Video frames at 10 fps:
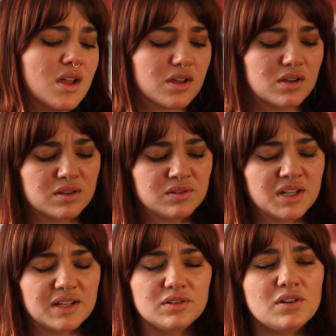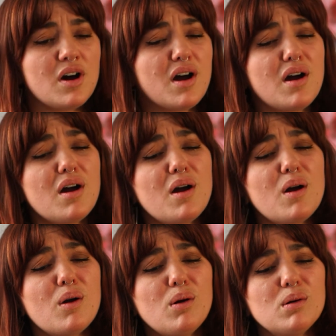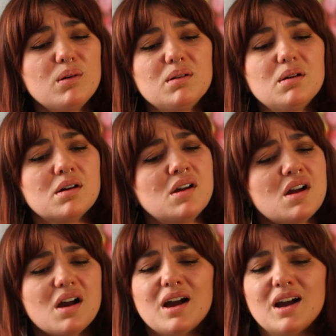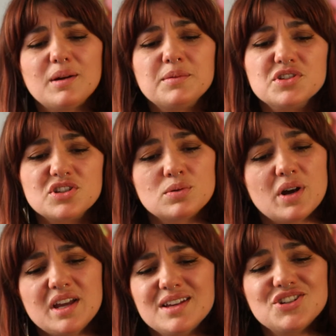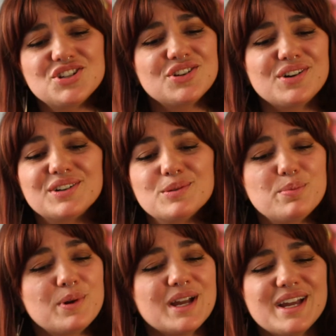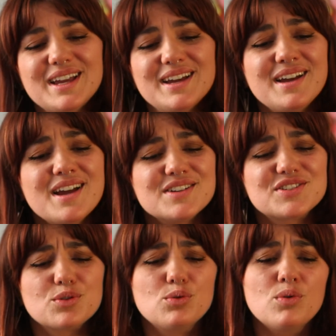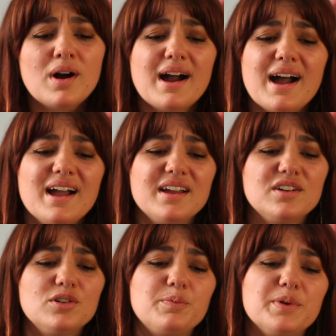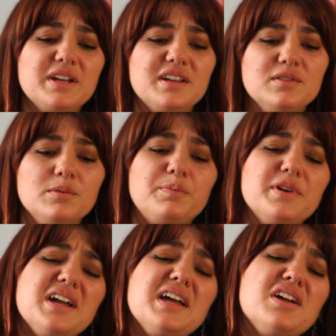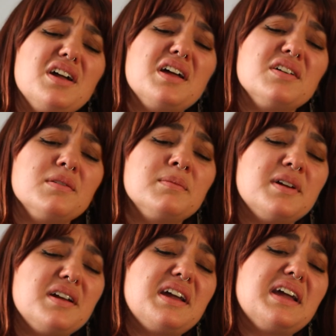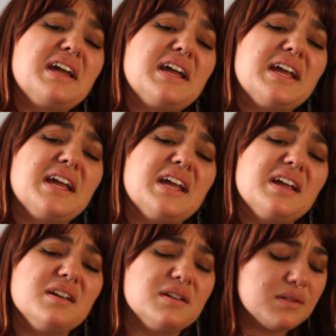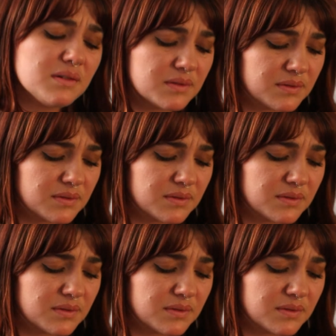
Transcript: And I know I'm your sweet sugar pea, so why you being bitter to me?